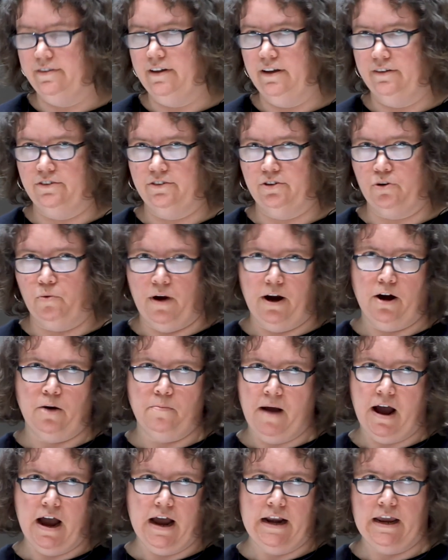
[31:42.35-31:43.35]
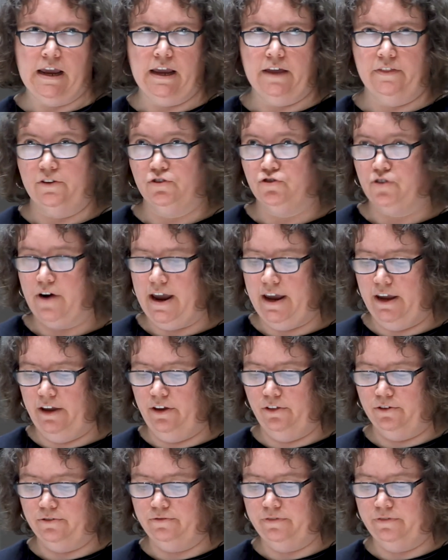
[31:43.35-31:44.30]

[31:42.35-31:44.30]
that square body and the triangular